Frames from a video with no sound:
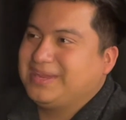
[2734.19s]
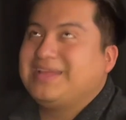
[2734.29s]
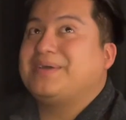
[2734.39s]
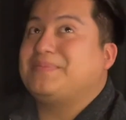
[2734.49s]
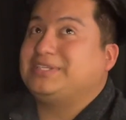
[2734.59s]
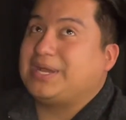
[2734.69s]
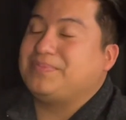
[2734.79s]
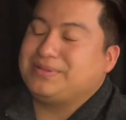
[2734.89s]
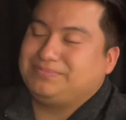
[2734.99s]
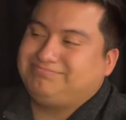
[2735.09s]
Not my job.
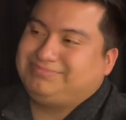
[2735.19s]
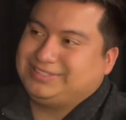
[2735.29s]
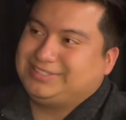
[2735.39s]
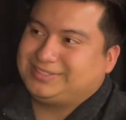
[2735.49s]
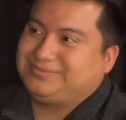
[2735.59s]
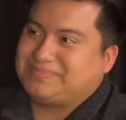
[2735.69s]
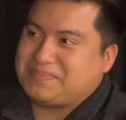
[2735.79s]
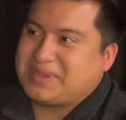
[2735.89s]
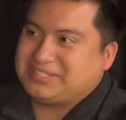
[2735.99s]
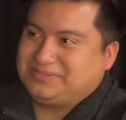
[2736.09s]
It's just my
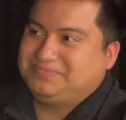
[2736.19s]
passion.